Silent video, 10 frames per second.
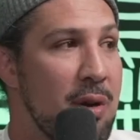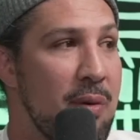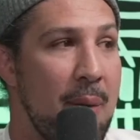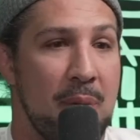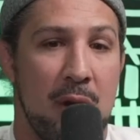
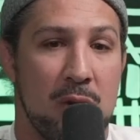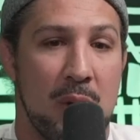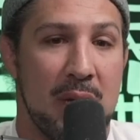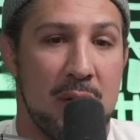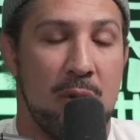interrupt mm-hmm. you. Here's
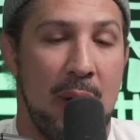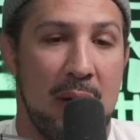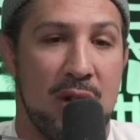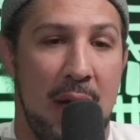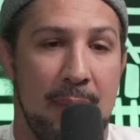what's interesting
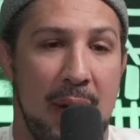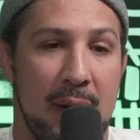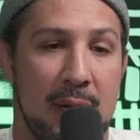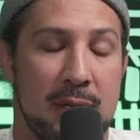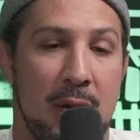about Chad
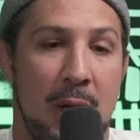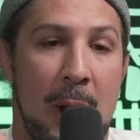Mendes.